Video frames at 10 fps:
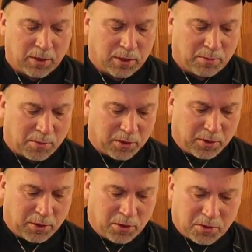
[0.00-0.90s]
I'm only
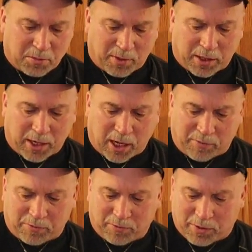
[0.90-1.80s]
gonna use about
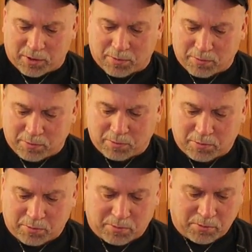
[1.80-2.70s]
half of it
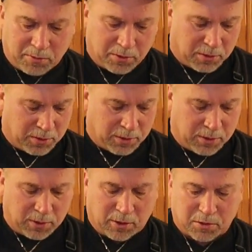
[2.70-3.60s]

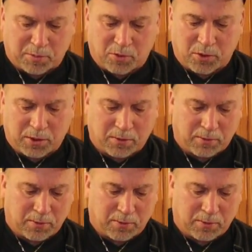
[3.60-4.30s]
at this point.